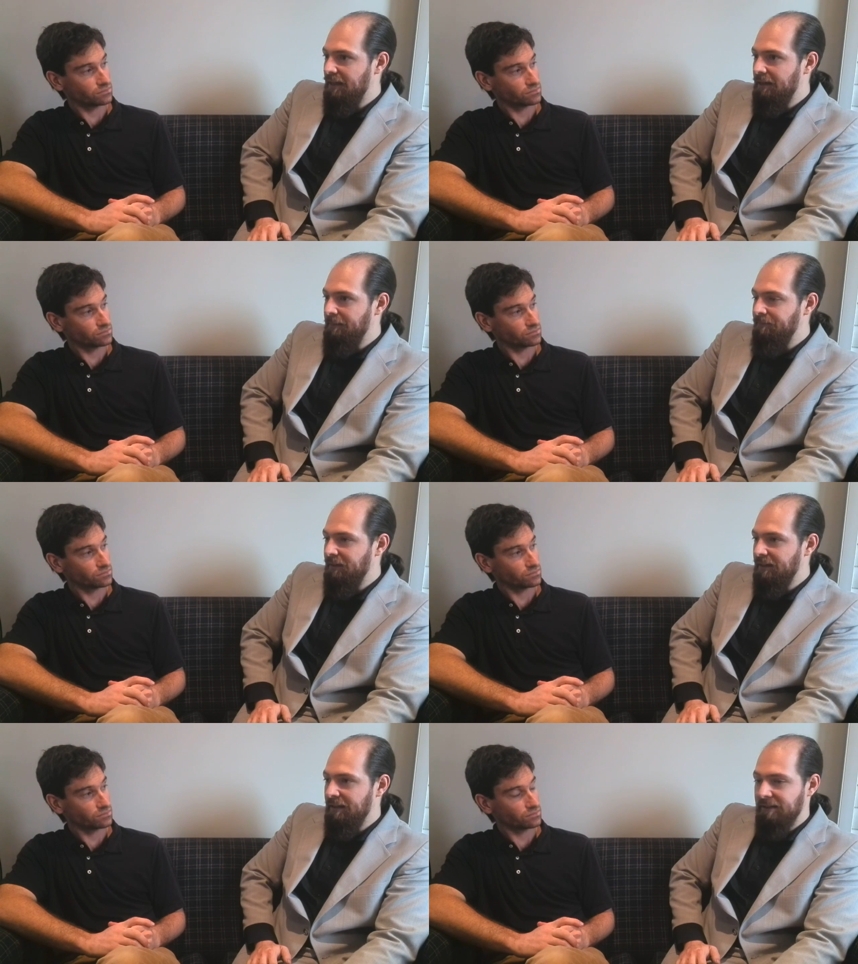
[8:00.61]
Speaker 1: um,
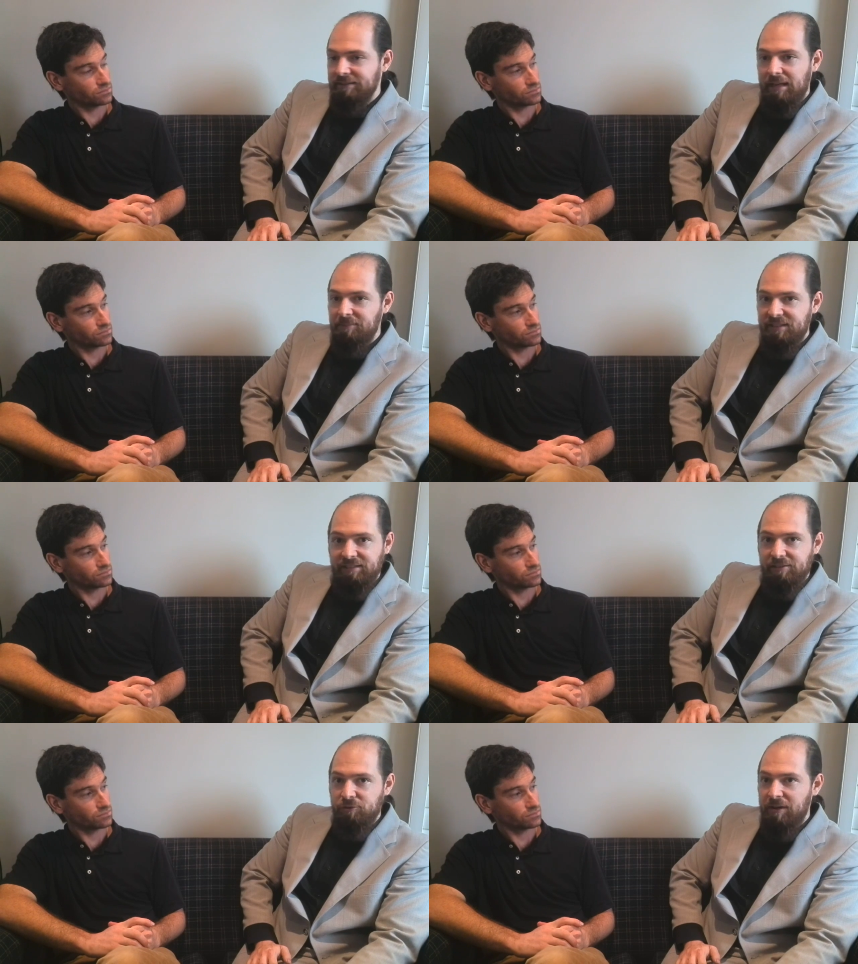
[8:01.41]
uh,
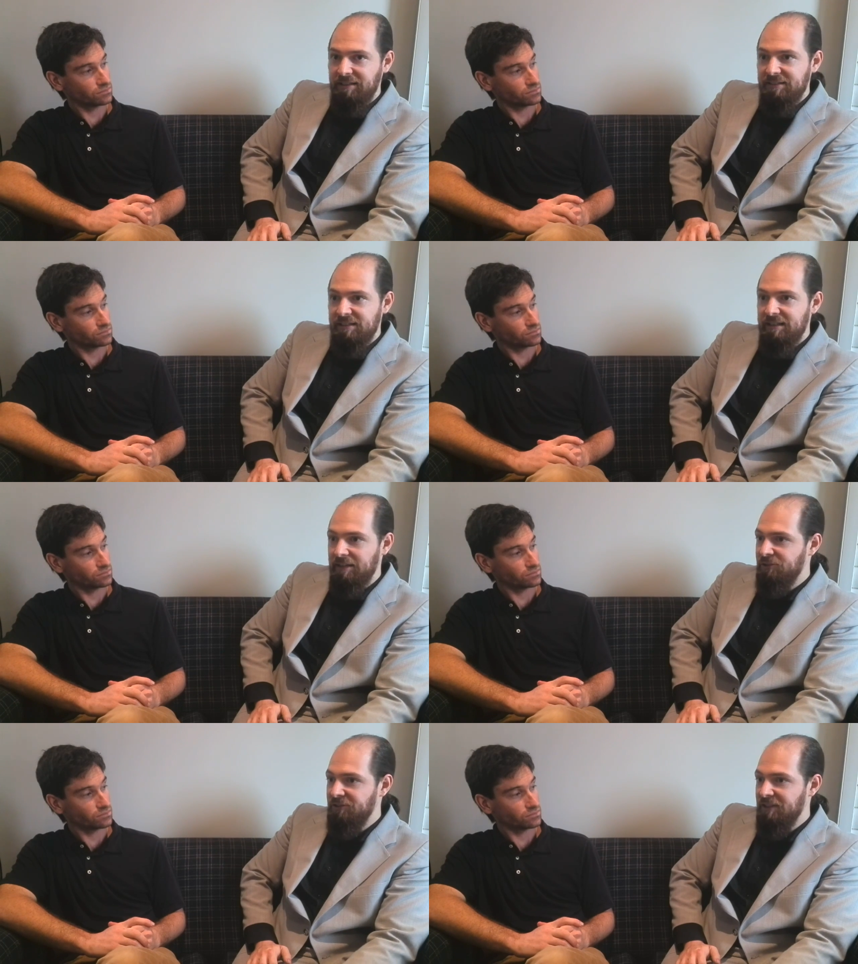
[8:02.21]
same-sex attracted and
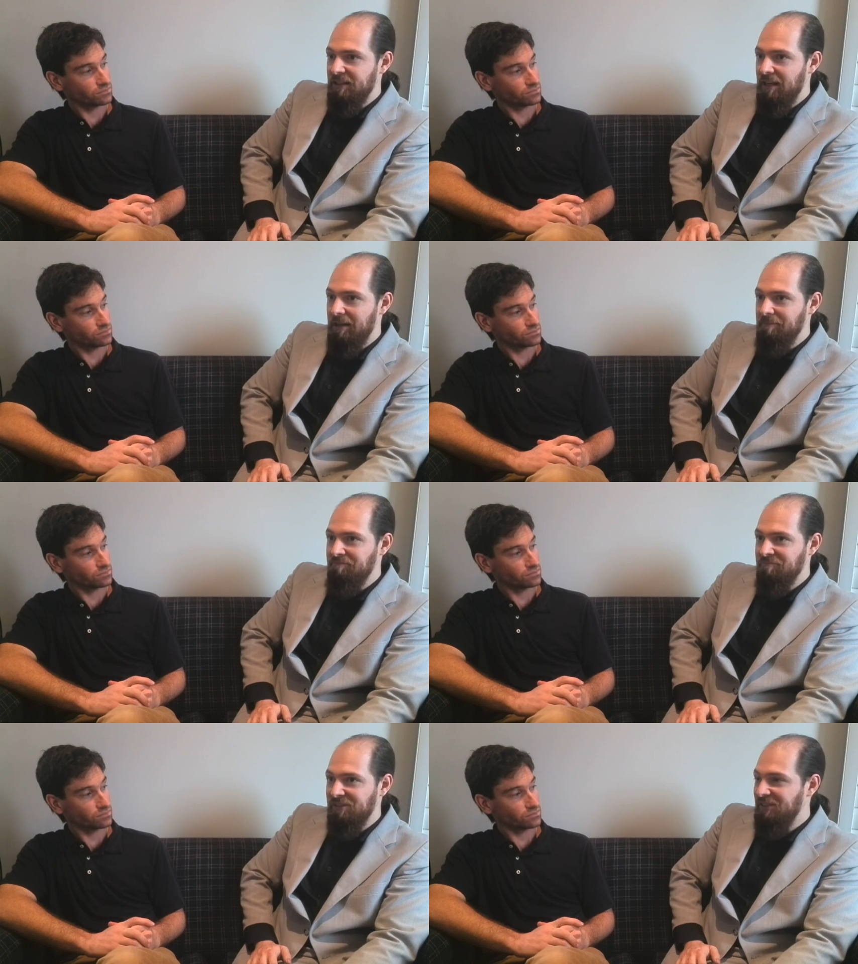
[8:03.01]
actually
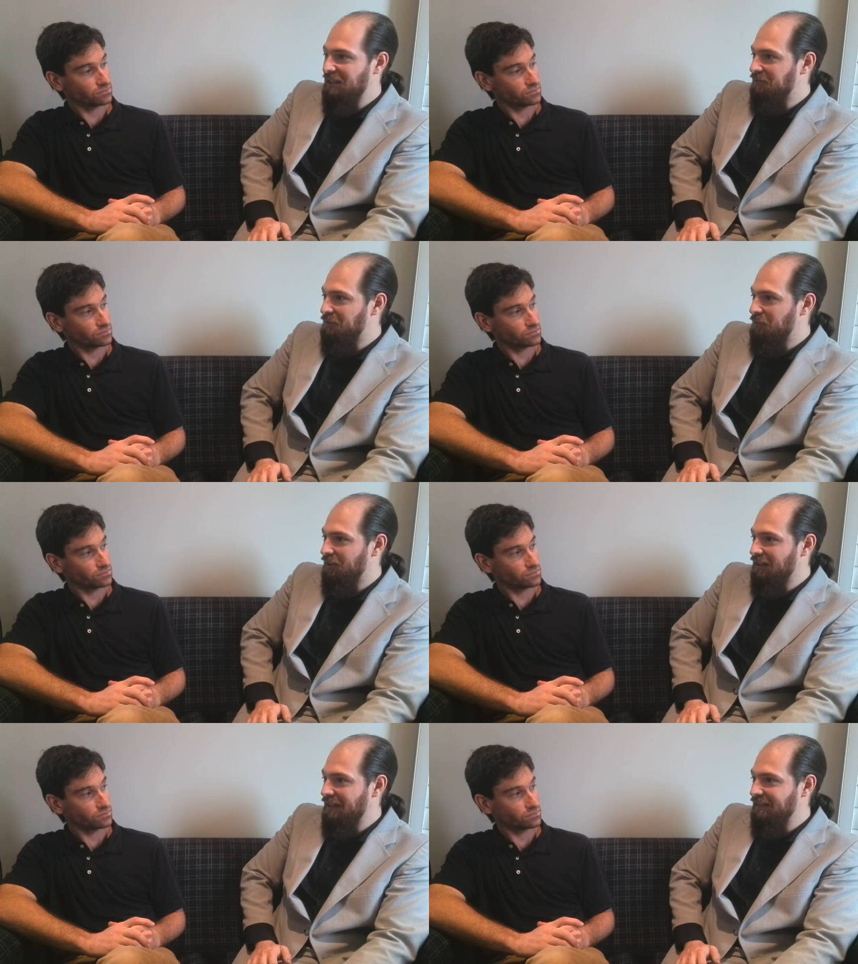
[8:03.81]
um, see it for
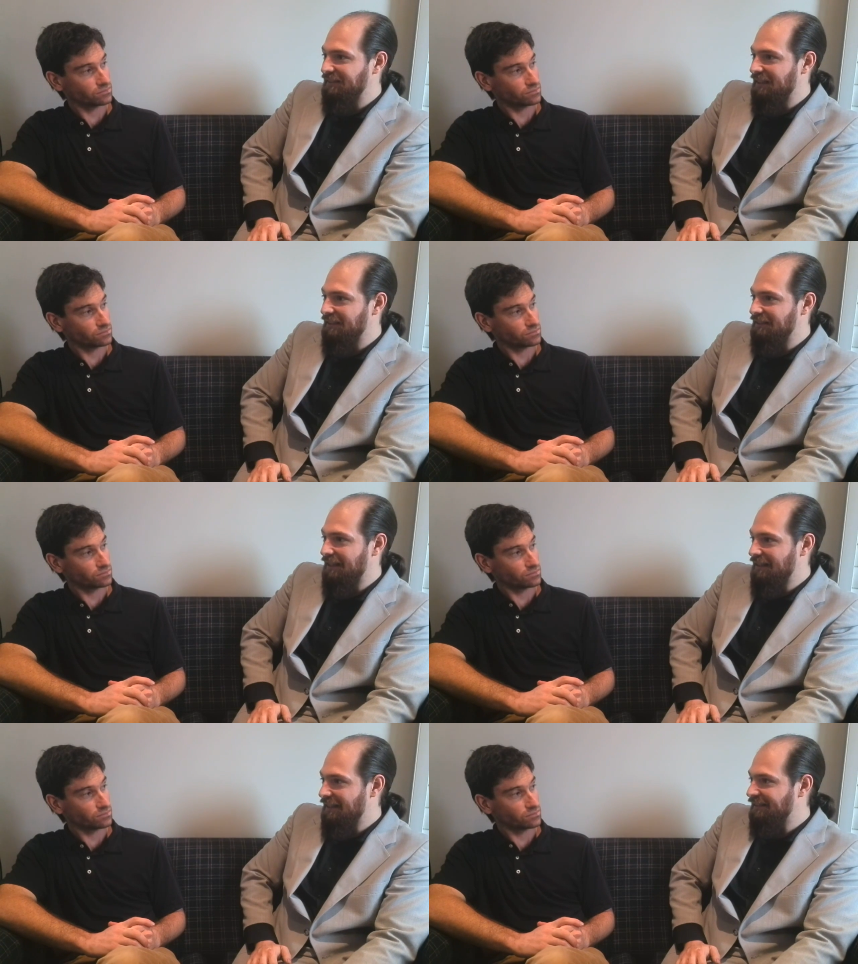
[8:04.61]
what it is, that,
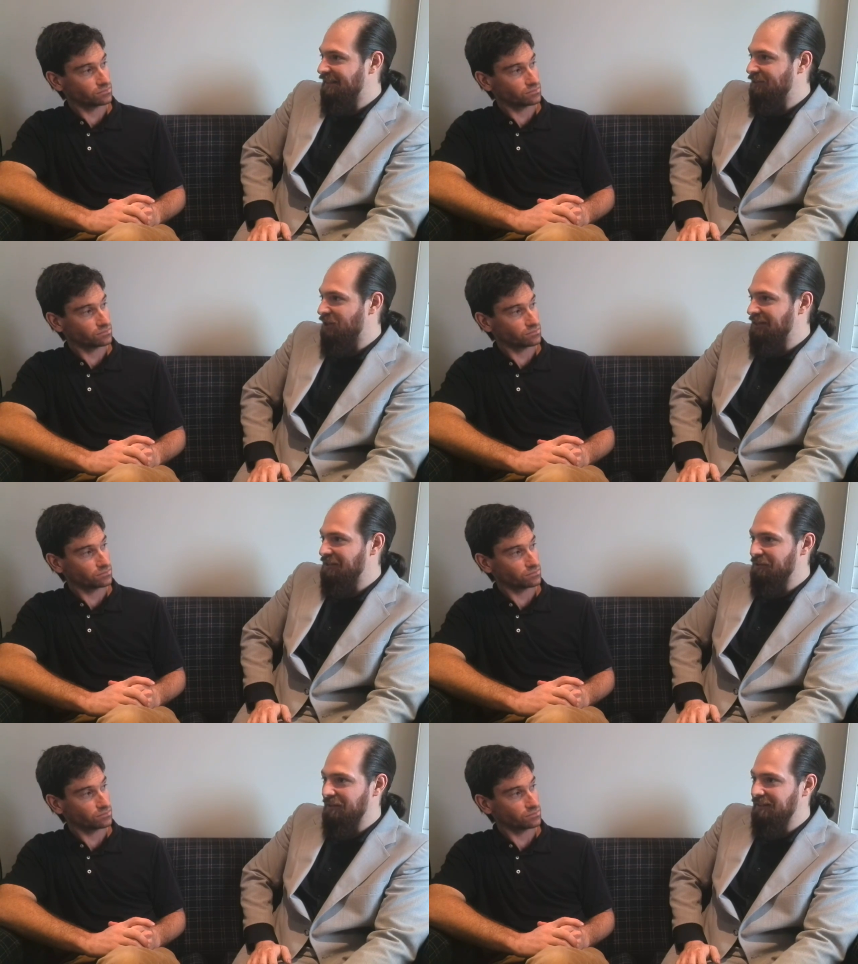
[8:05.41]
that it is an
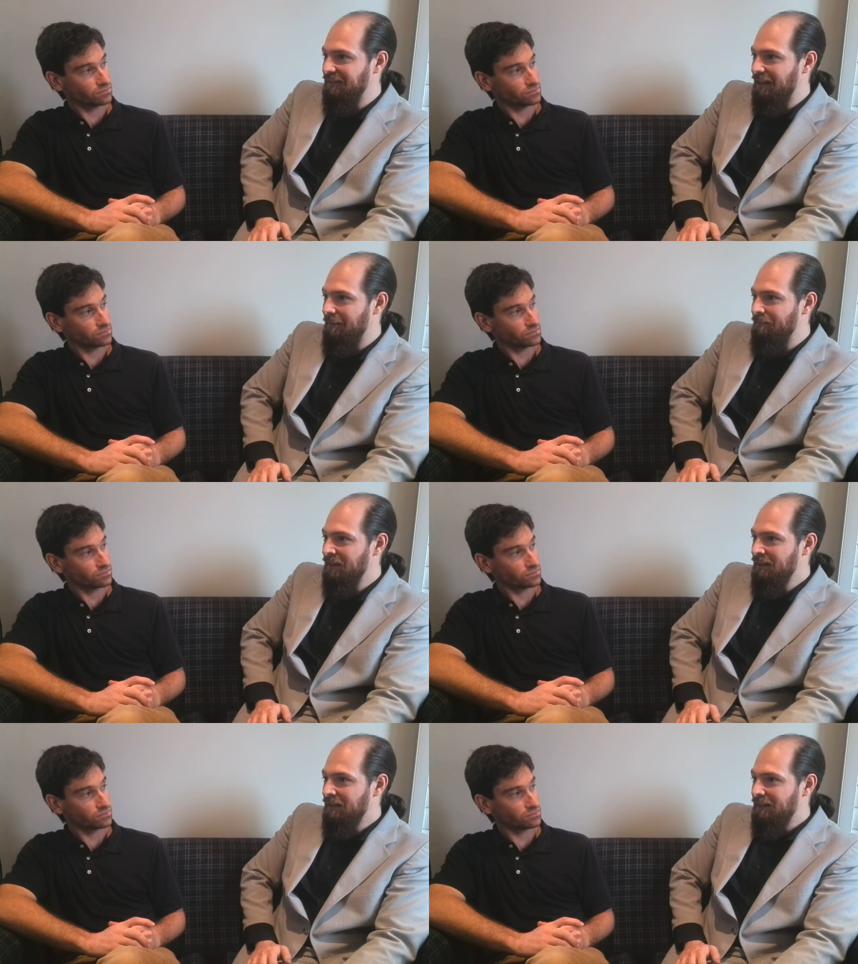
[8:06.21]
agenda and um,
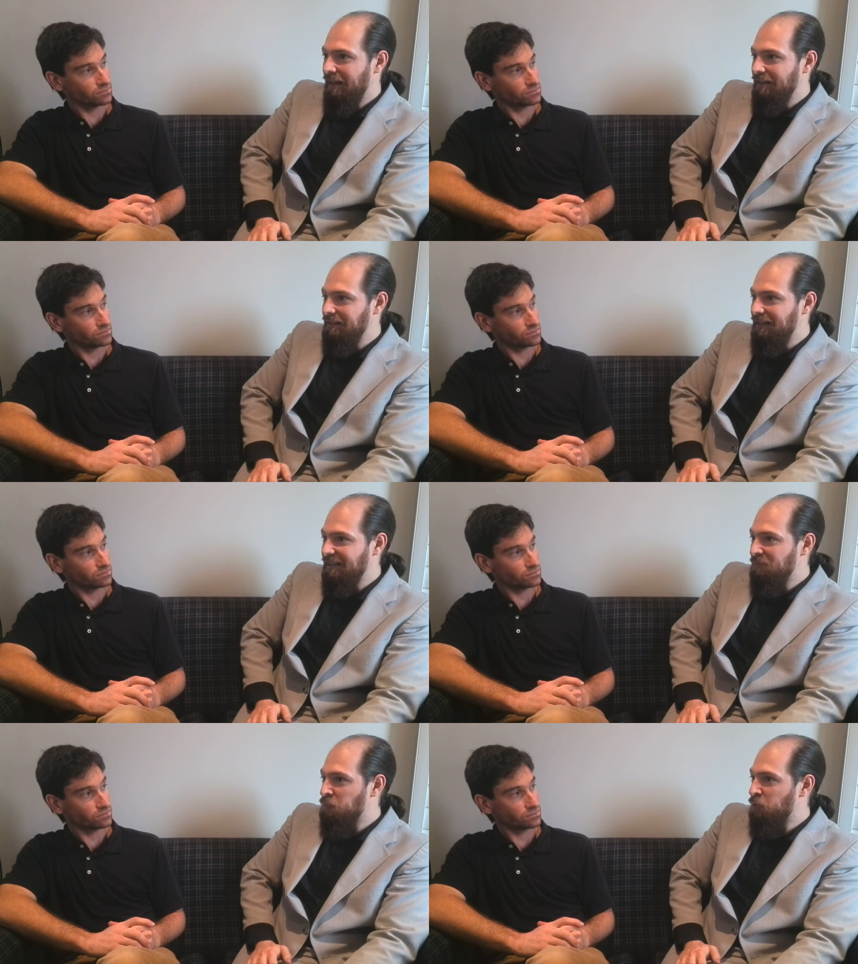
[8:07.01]
and it
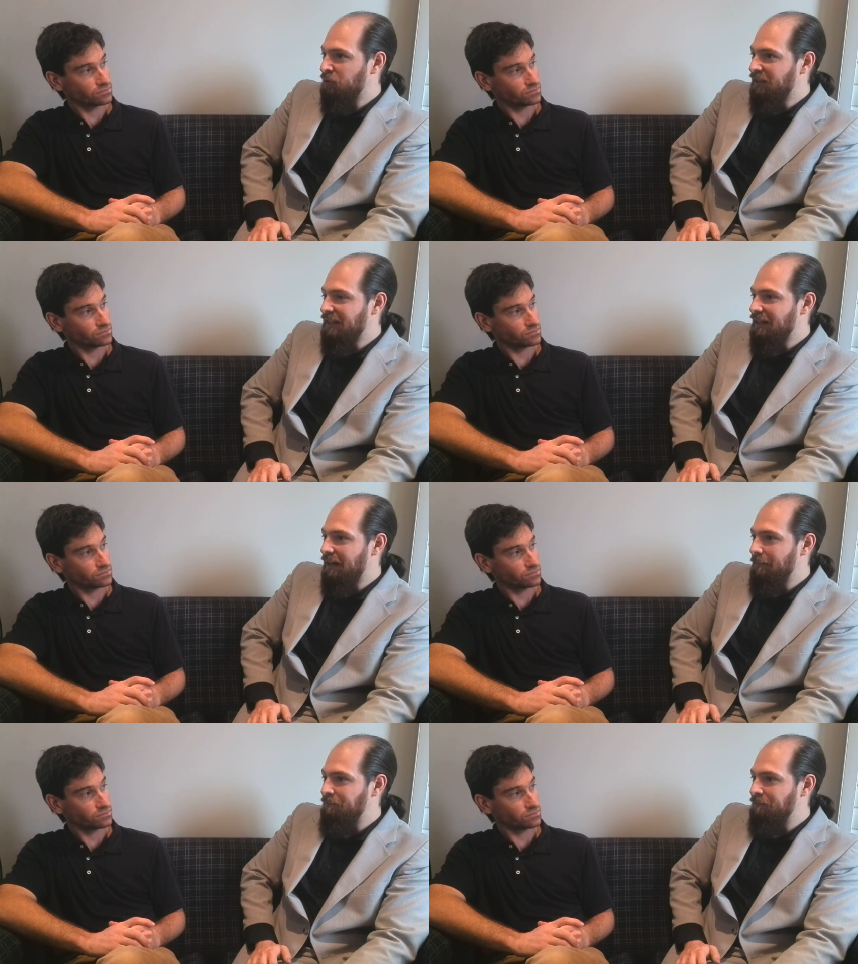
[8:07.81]
doesn't really